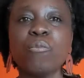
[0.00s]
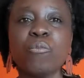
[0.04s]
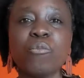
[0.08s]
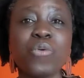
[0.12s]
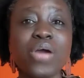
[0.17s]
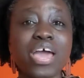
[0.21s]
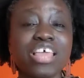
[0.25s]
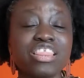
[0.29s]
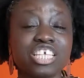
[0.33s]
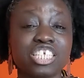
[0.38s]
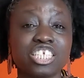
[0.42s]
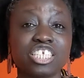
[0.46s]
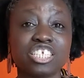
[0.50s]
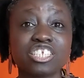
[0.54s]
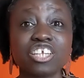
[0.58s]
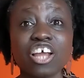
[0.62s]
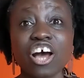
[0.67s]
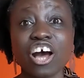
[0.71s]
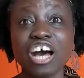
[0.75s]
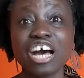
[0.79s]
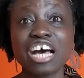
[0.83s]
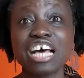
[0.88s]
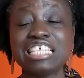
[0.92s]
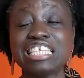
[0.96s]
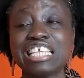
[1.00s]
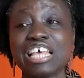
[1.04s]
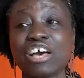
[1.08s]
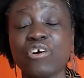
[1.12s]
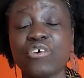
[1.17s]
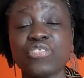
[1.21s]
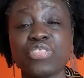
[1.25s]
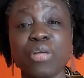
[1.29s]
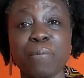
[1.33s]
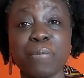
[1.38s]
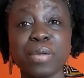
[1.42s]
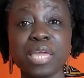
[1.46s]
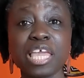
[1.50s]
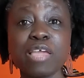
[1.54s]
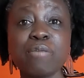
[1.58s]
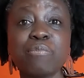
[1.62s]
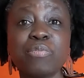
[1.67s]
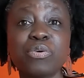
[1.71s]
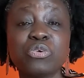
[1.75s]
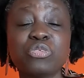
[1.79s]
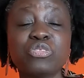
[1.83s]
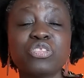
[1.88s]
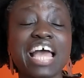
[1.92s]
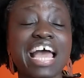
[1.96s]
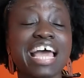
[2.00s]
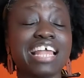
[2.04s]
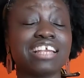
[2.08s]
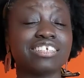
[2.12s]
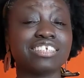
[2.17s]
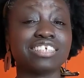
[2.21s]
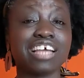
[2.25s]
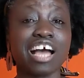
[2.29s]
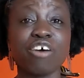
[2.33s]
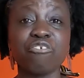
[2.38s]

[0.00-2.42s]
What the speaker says: where the stars or the people that